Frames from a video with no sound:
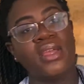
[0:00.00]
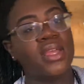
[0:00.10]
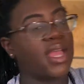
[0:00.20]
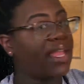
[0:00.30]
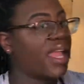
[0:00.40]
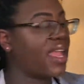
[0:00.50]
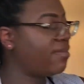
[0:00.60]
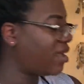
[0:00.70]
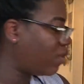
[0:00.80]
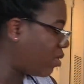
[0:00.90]
It came
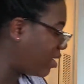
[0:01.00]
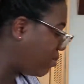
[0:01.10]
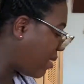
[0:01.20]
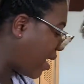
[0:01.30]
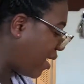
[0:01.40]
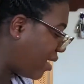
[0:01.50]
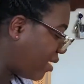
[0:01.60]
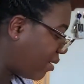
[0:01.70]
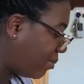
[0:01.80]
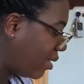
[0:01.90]
in one of my
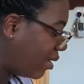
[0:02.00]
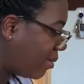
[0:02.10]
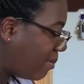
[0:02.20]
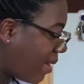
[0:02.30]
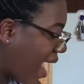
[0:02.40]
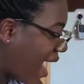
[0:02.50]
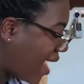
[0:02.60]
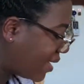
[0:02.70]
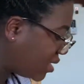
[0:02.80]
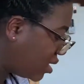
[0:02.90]

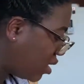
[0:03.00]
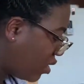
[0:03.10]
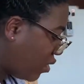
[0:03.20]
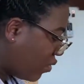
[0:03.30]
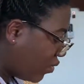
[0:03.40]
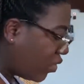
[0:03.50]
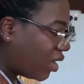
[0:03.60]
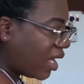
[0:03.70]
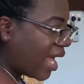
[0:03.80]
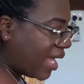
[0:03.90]
bags for
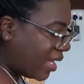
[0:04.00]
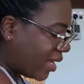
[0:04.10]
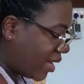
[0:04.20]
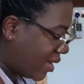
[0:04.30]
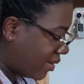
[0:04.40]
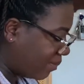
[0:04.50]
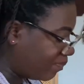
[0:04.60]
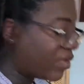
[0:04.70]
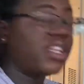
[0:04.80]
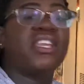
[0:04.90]
like
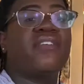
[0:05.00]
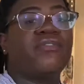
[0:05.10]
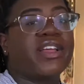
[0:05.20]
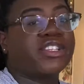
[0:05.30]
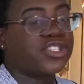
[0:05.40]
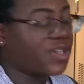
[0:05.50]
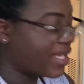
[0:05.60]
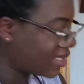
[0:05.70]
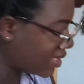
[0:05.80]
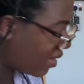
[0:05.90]
gift registry
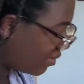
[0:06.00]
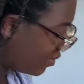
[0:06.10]
and stuff.